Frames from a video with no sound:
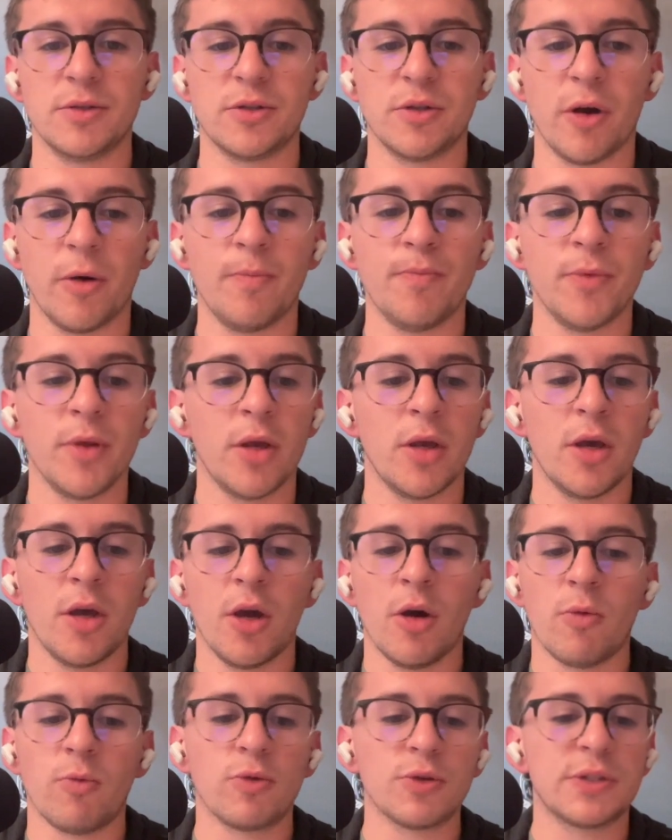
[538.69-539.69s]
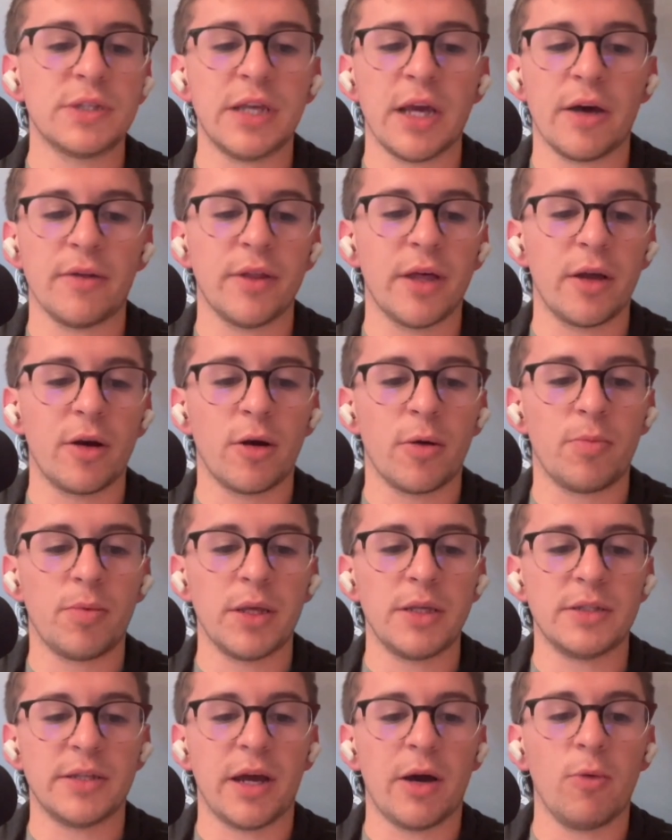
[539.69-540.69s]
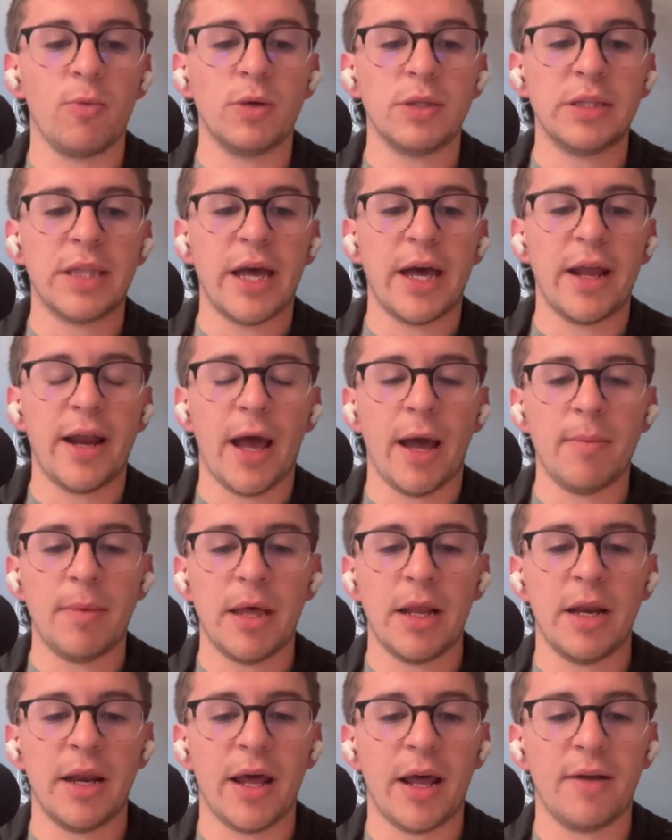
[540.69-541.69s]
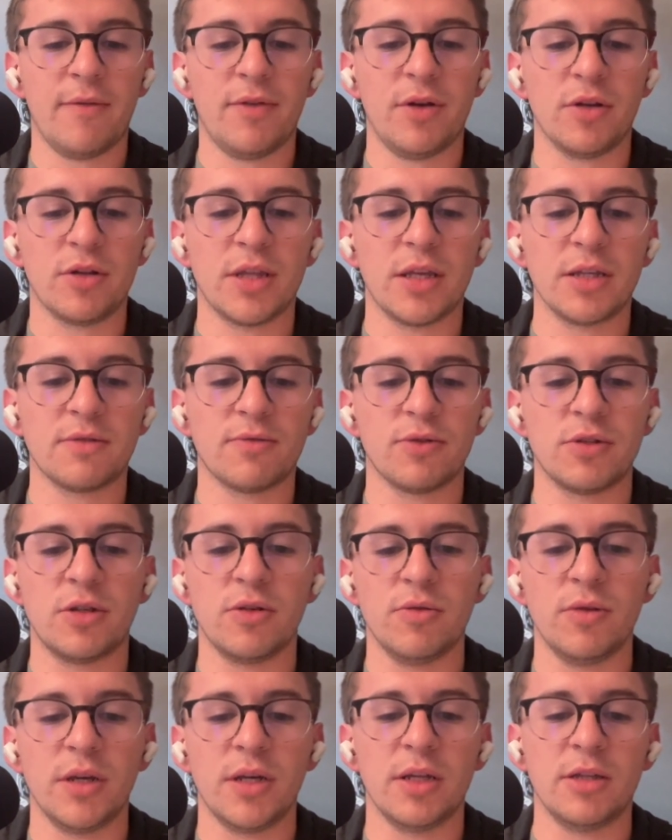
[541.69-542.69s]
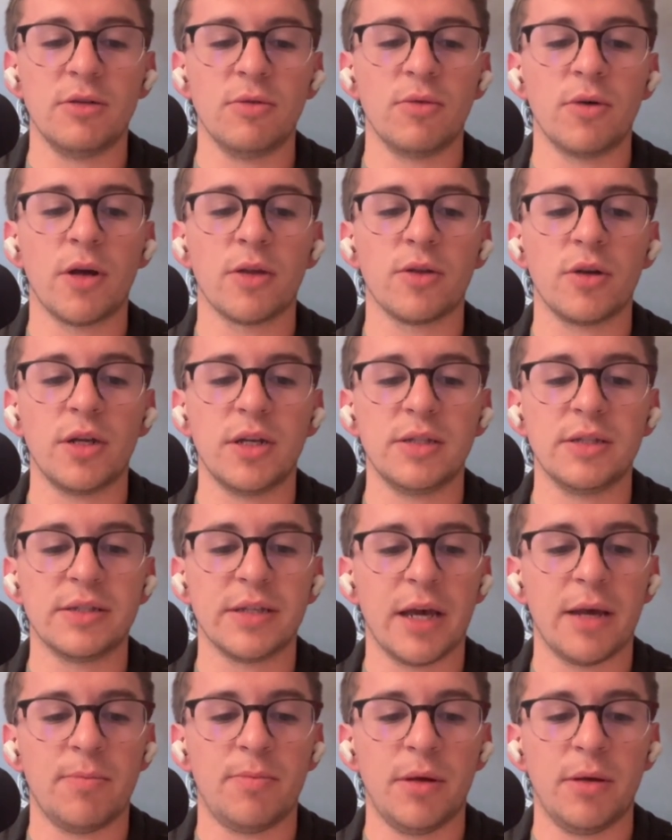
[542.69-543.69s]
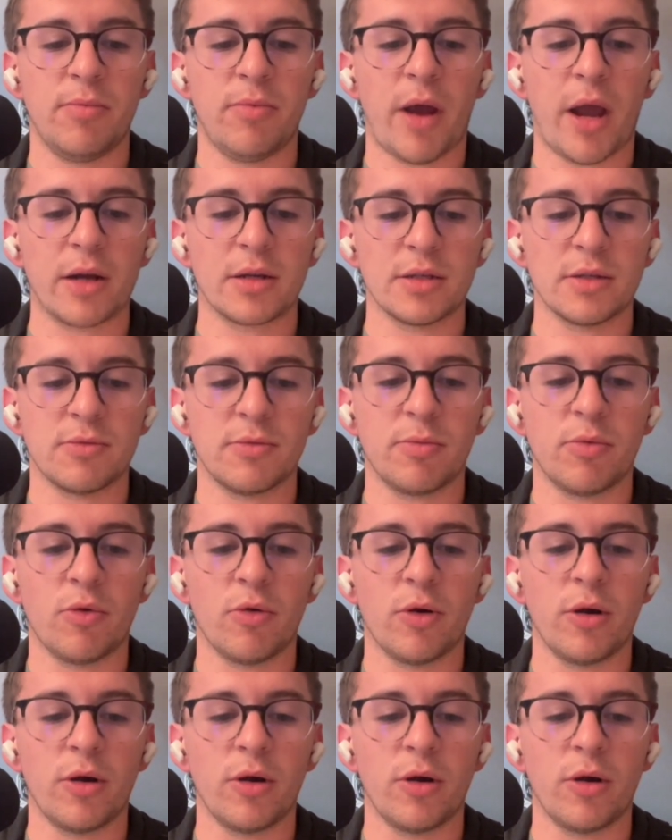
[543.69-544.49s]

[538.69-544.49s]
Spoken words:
So we'll see how that all plays out. With that, I'm headed out of here. Thanks for tuning in to another Inside Pitt Practice